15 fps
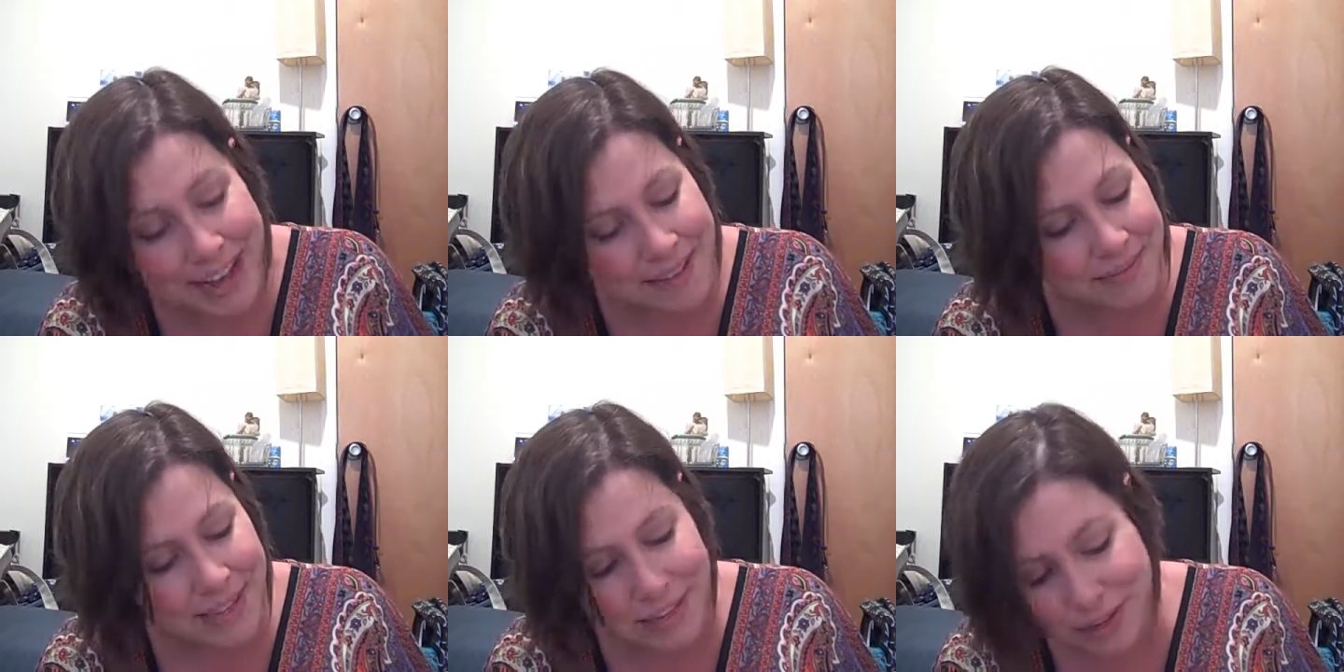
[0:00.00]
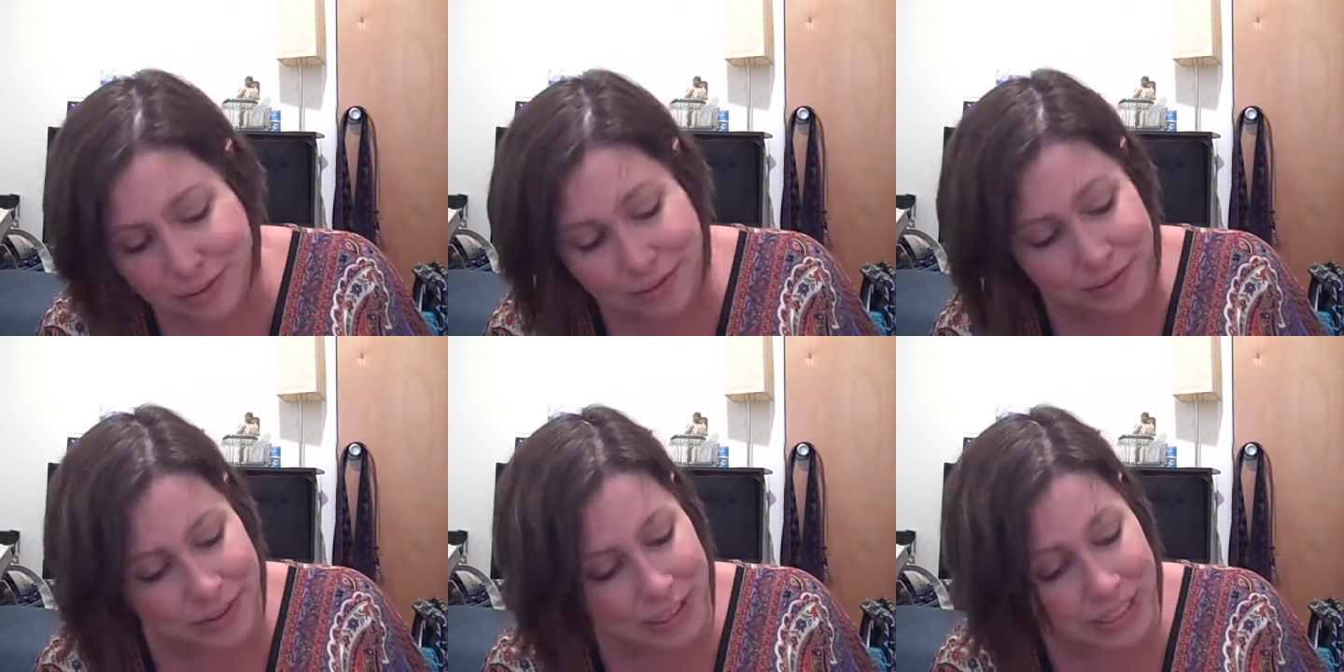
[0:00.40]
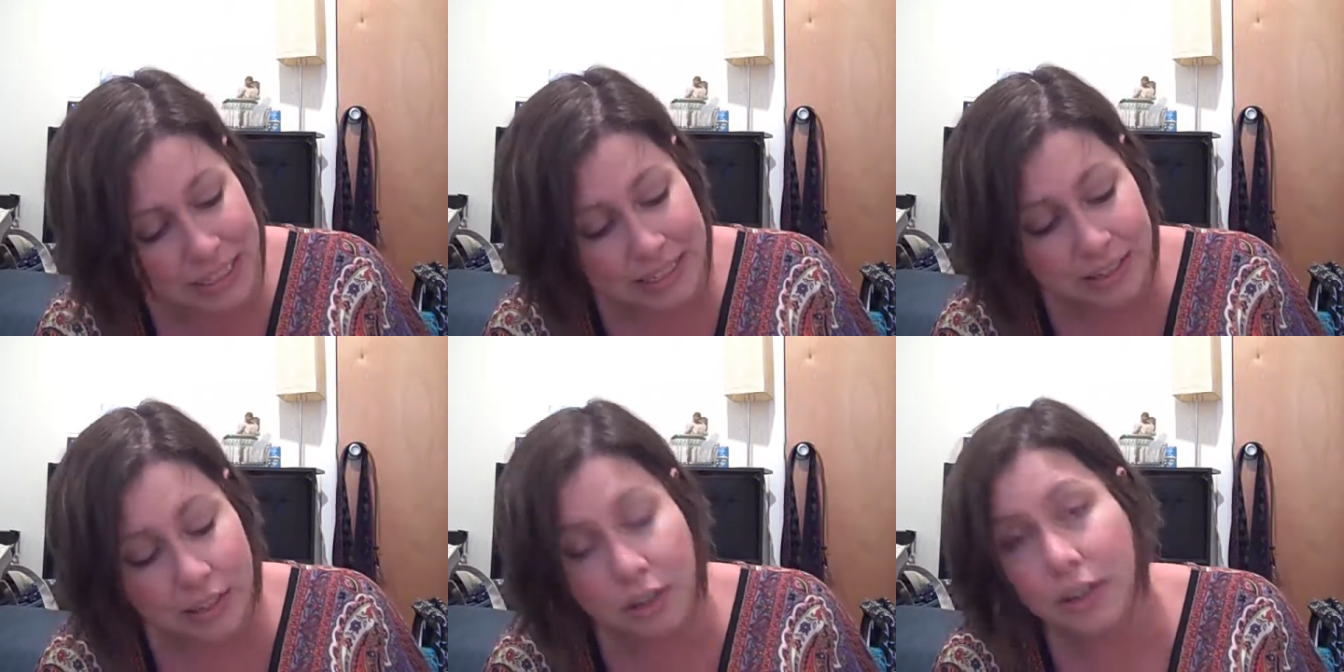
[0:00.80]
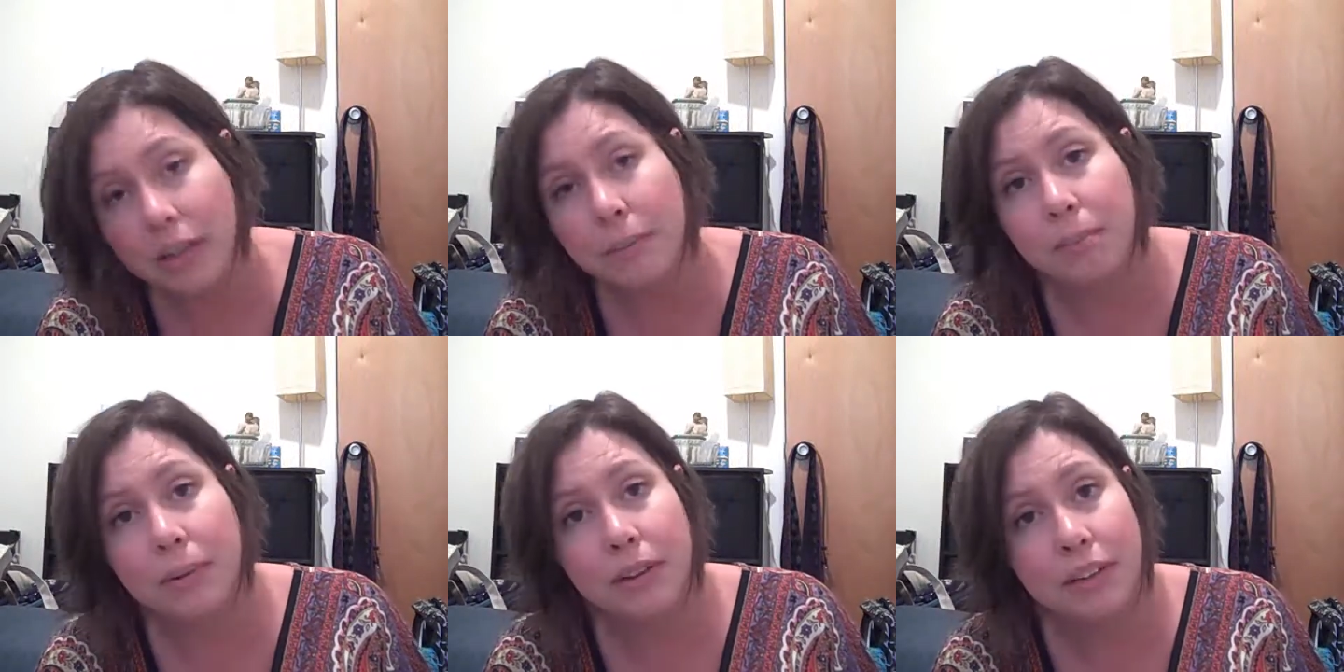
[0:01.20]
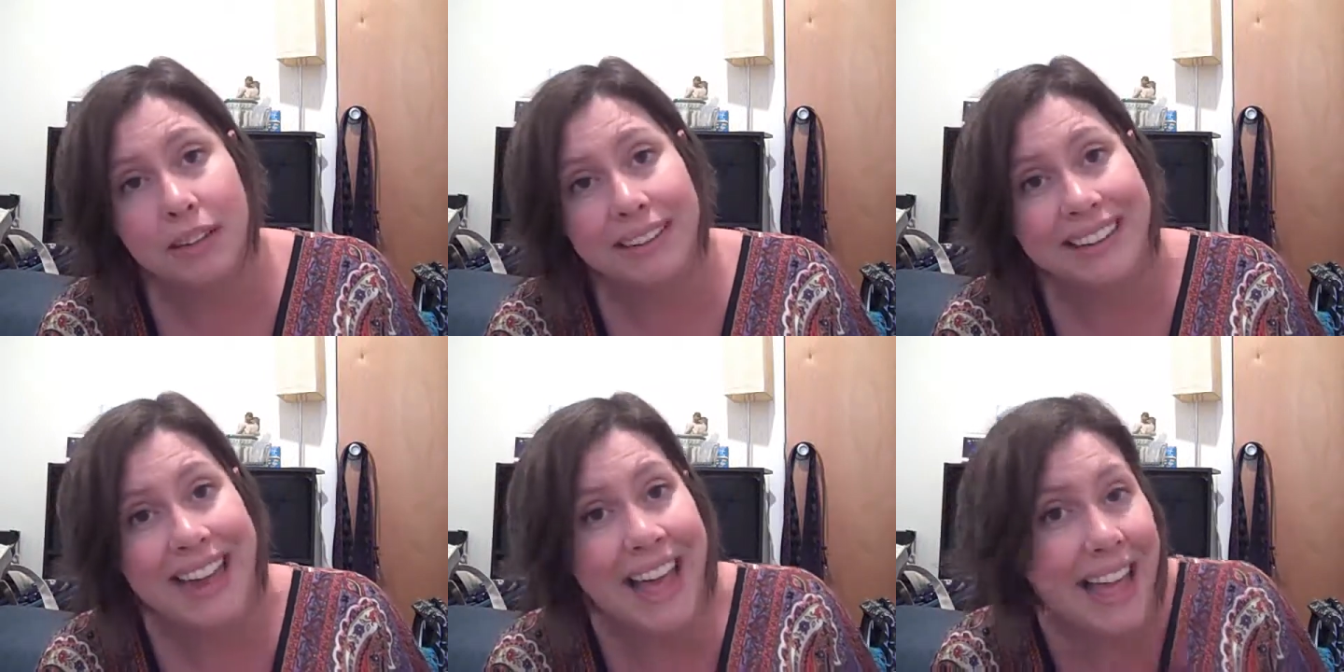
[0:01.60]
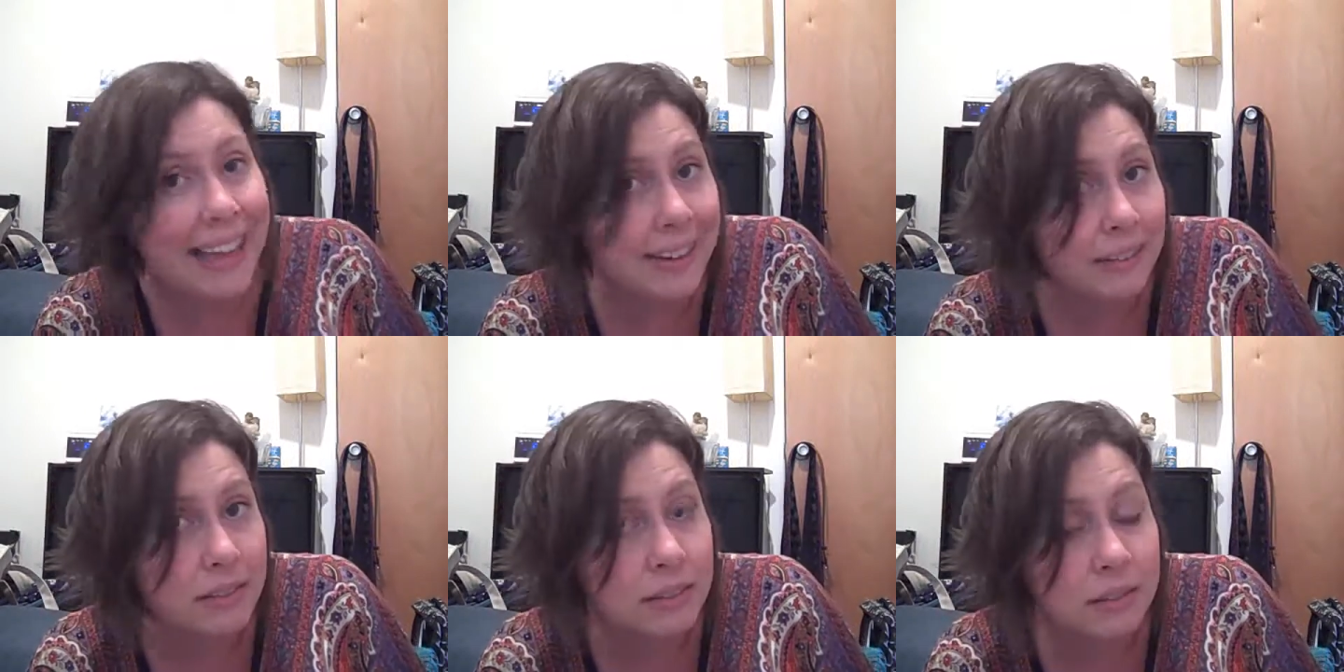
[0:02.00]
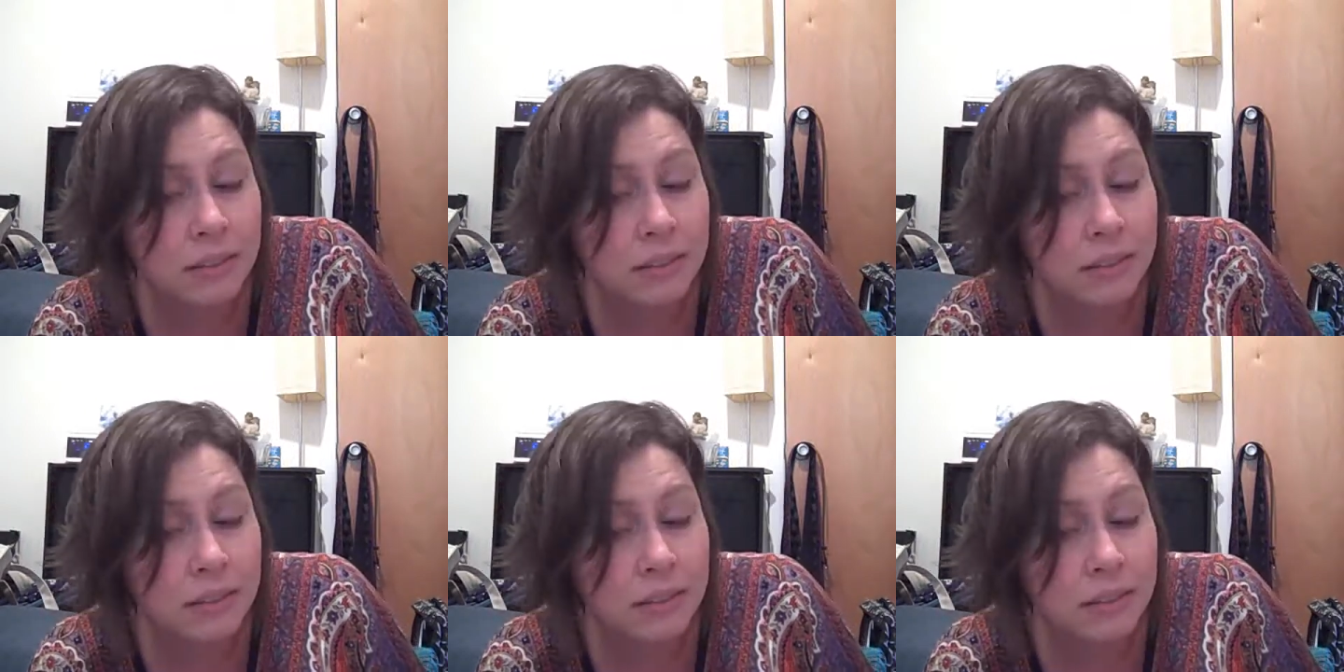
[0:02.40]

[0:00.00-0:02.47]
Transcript: on the new Virginia creeper tonight.